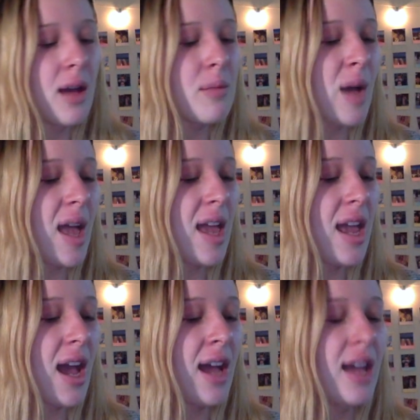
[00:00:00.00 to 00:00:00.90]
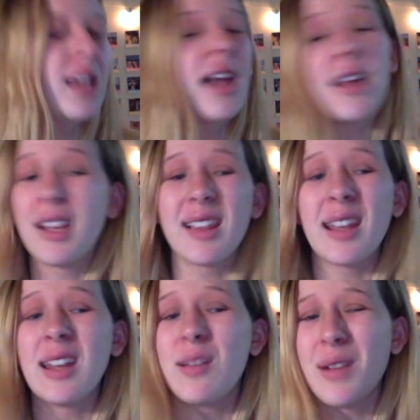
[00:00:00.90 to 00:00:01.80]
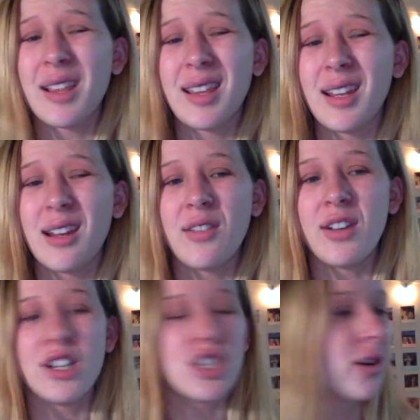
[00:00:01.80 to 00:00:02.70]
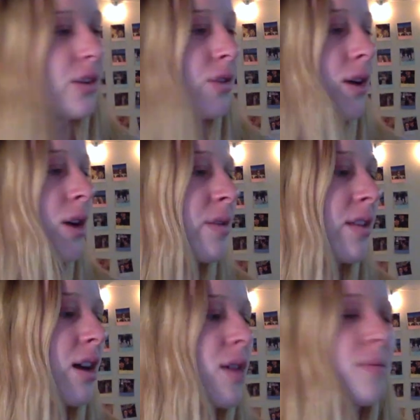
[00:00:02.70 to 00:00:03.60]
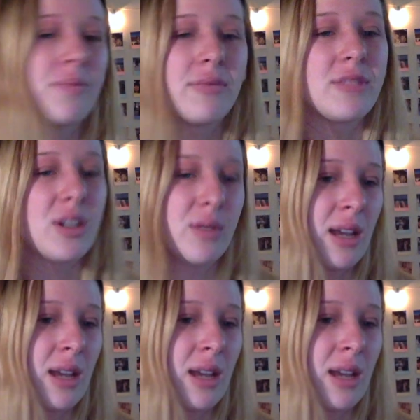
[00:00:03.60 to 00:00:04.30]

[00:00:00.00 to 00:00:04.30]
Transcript: But yeah, like I said, it wasn't a very strong throw, so don't think I